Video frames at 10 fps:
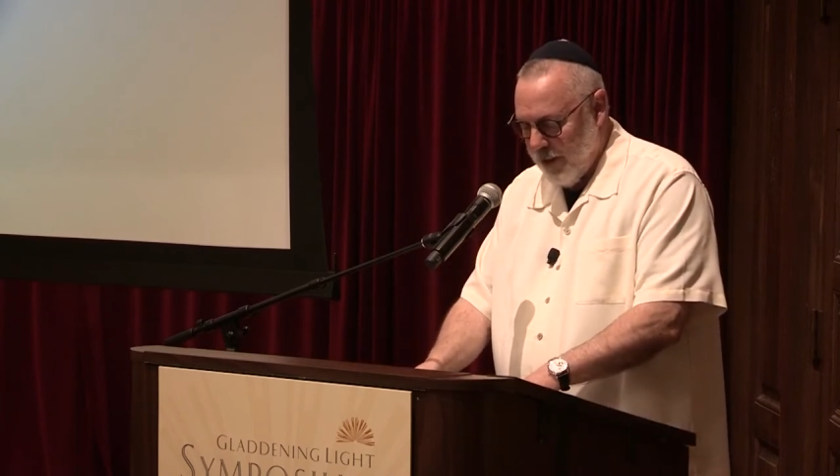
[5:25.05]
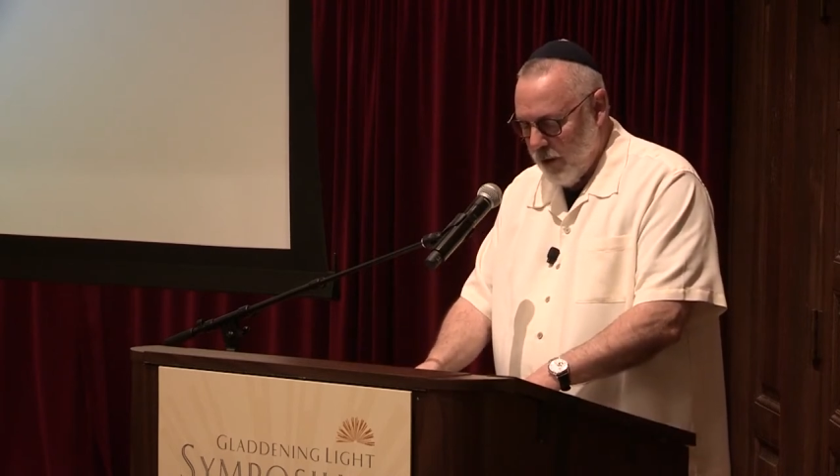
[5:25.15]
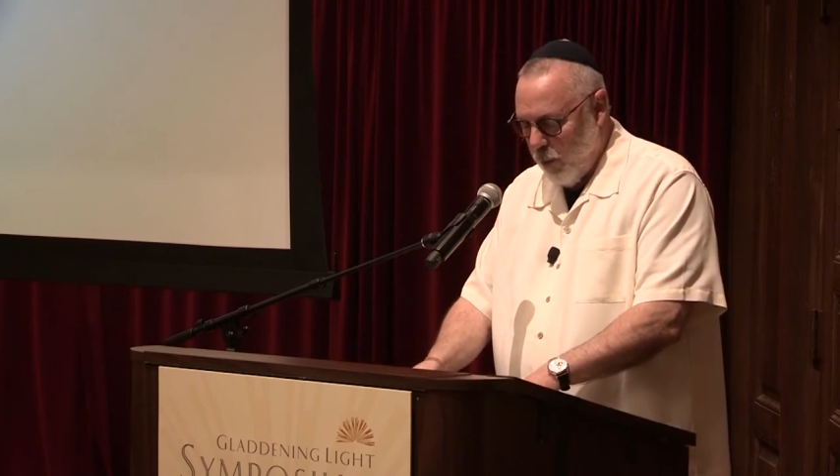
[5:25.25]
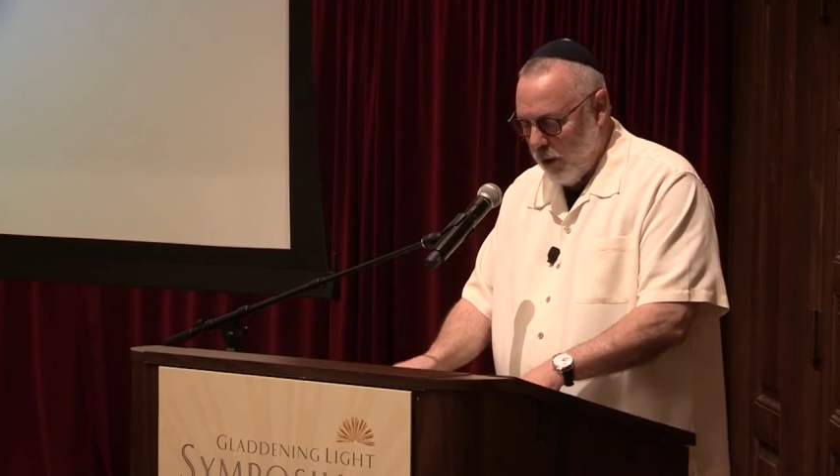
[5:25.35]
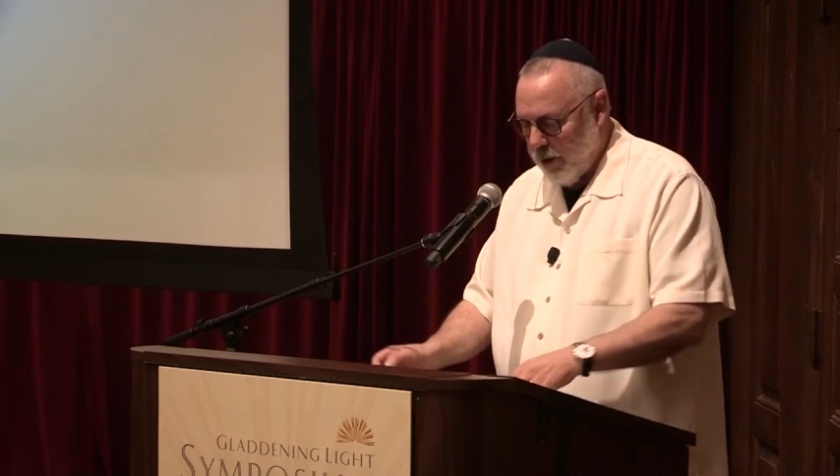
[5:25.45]

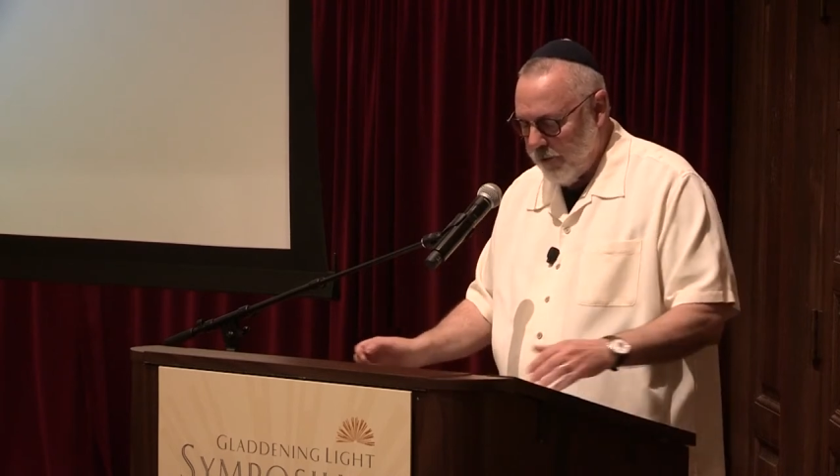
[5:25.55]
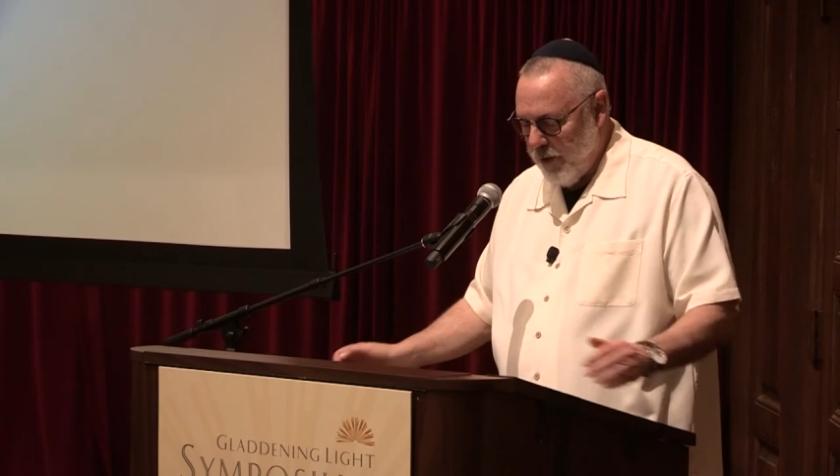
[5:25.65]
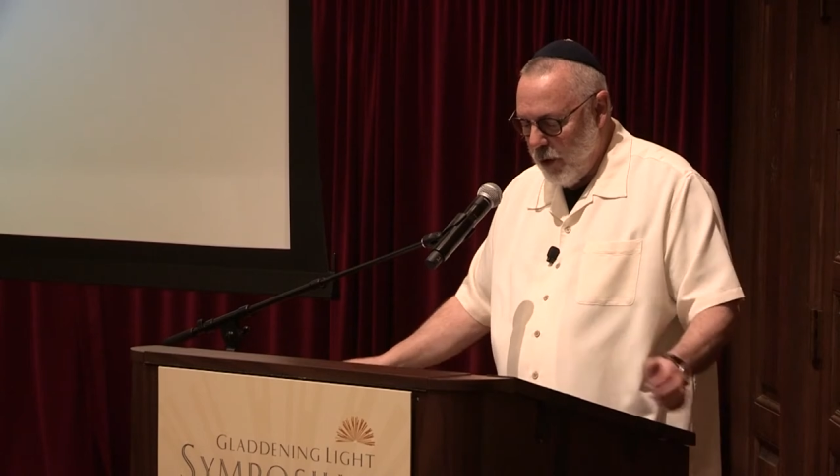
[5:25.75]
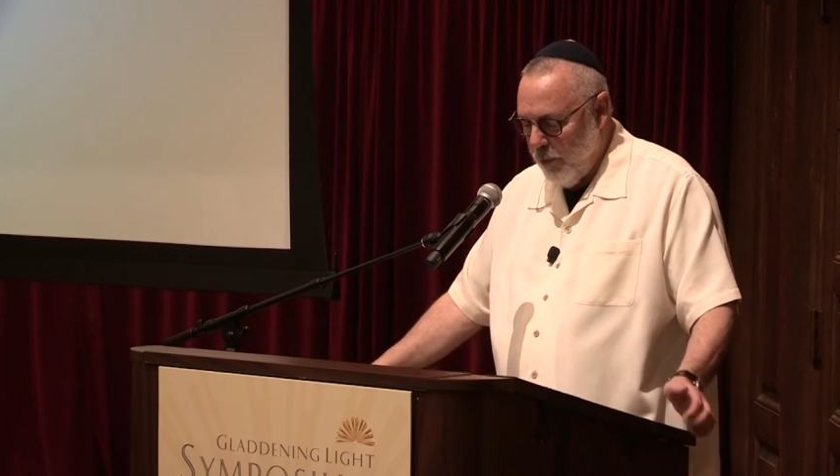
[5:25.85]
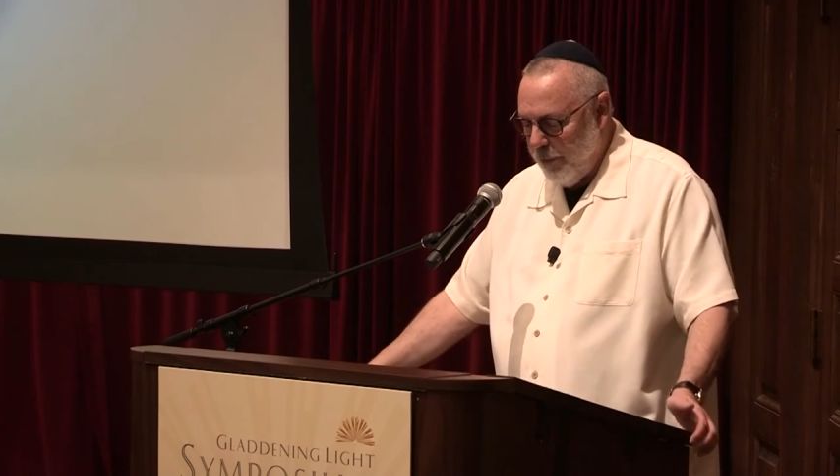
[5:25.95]
the work of
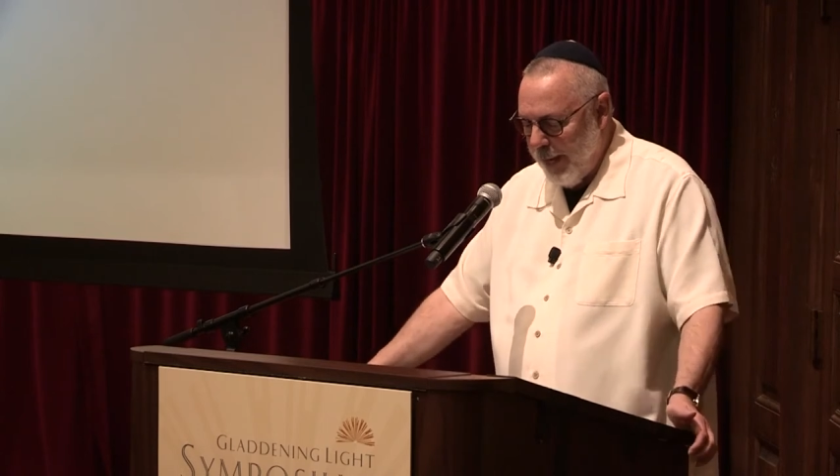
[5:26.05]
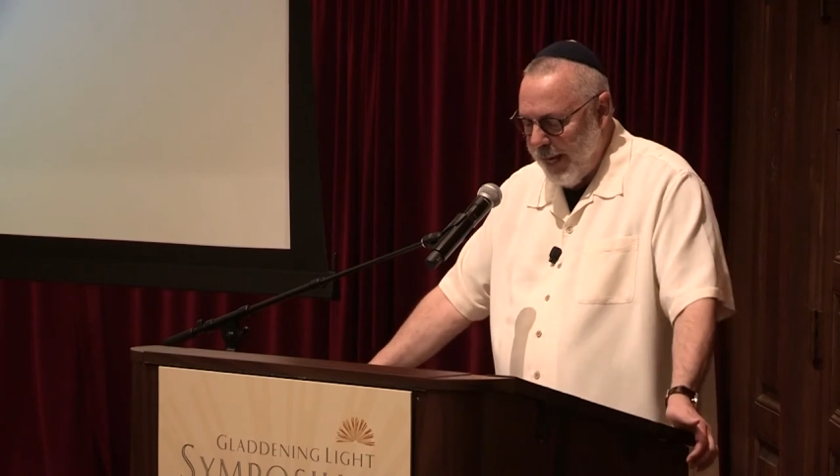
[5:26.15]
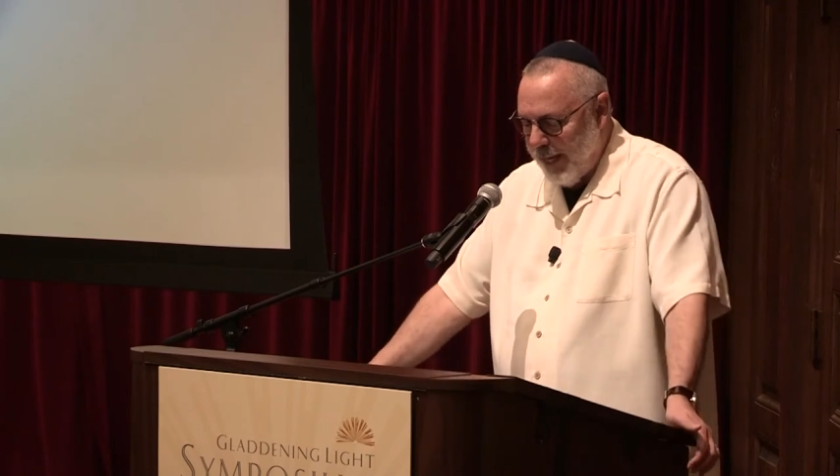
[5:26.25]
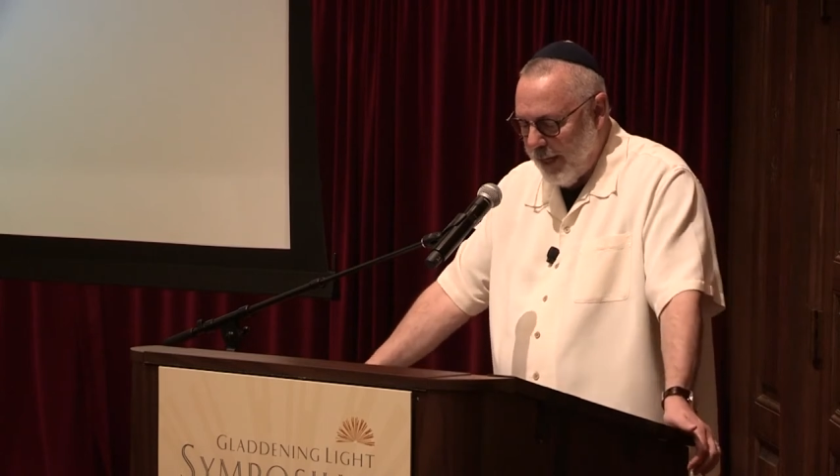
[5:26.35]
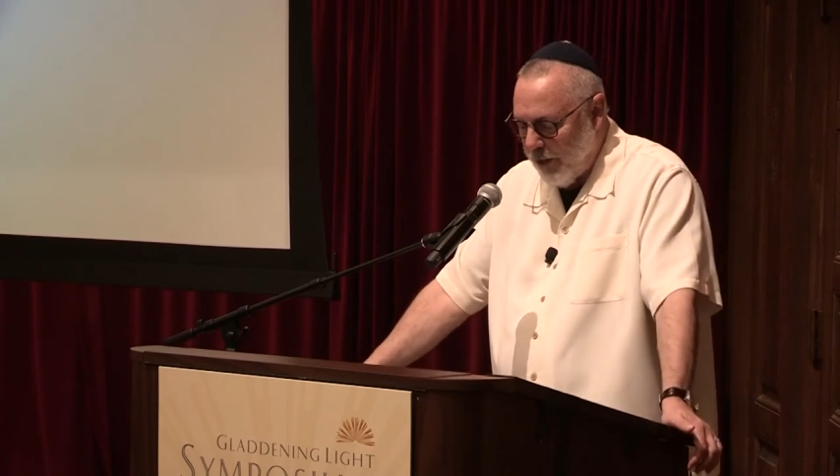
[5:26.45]
new
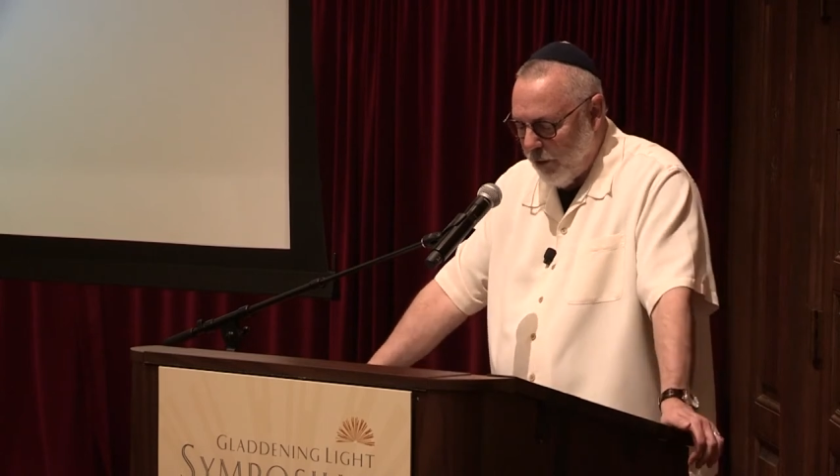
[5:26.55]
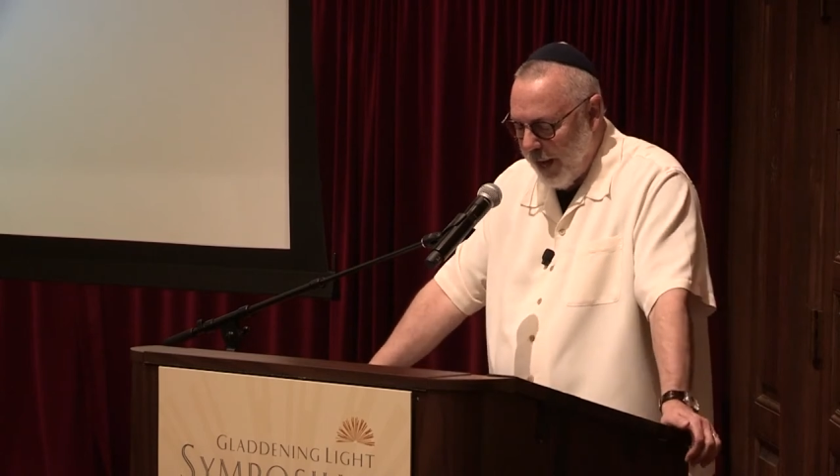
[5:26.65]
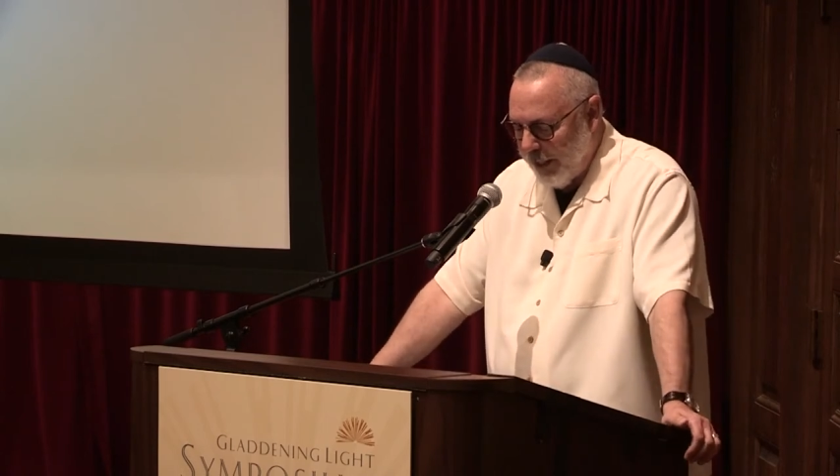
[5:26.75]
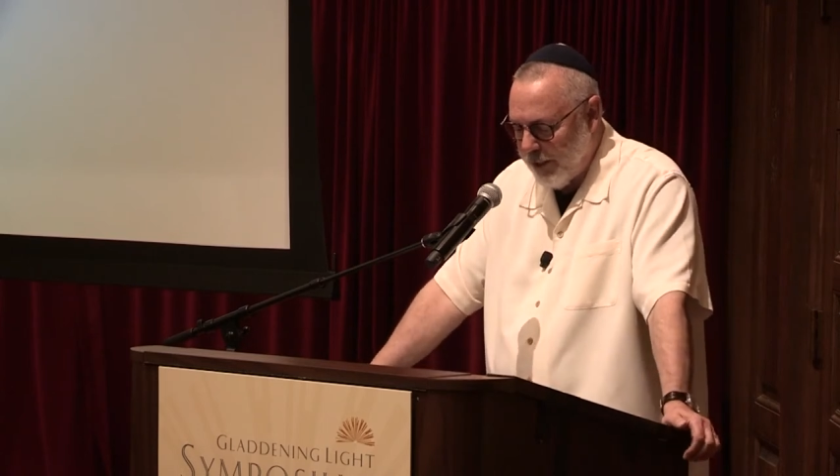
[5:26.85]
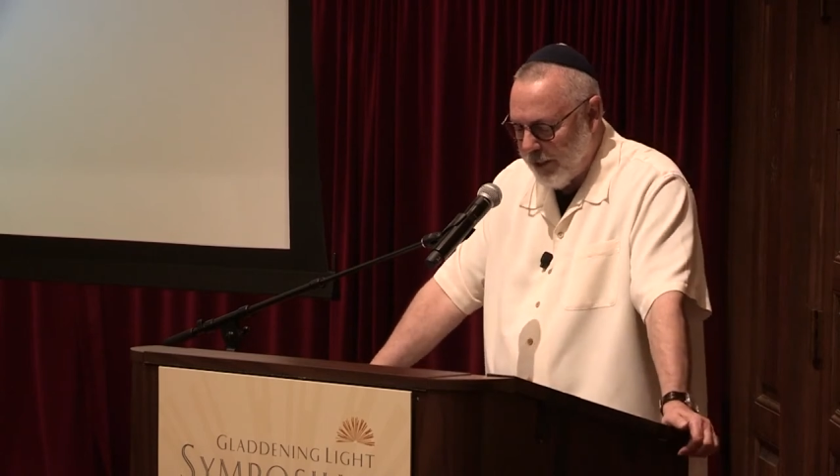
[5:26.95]
being in
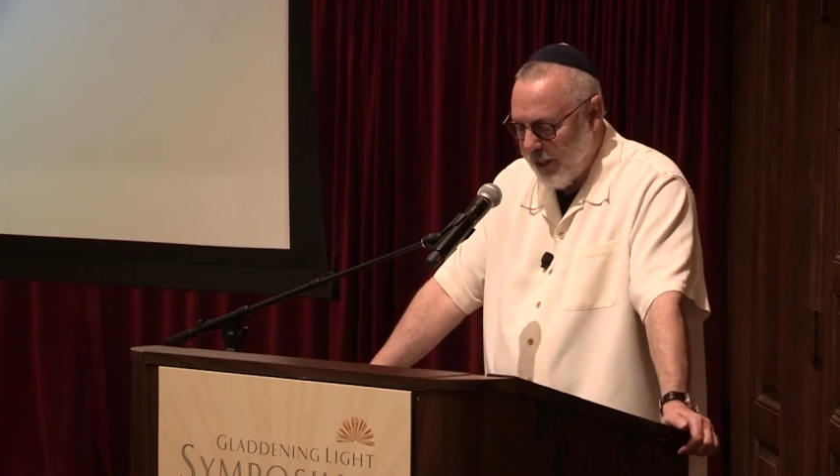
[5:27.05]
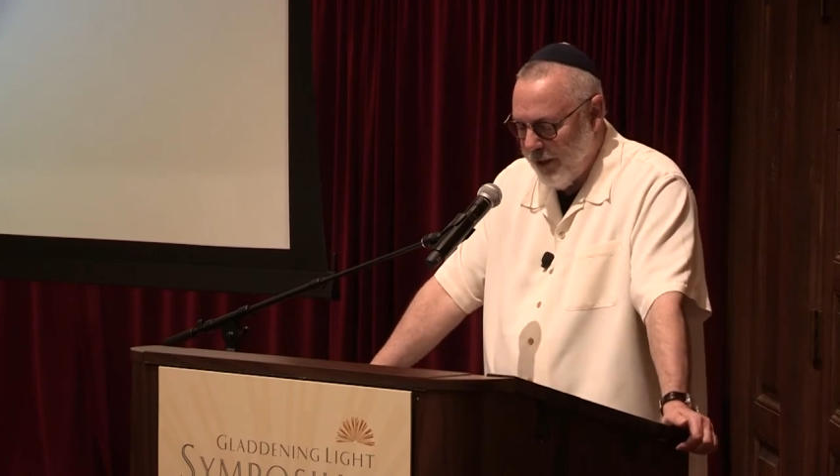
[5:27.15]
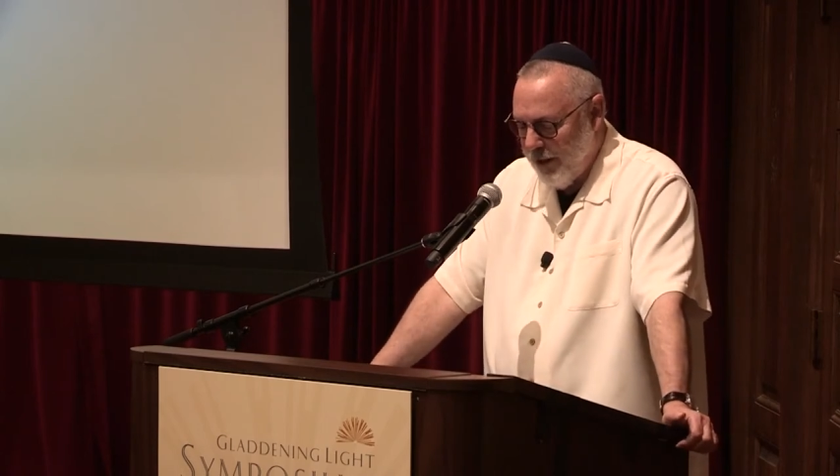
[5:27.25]
grace,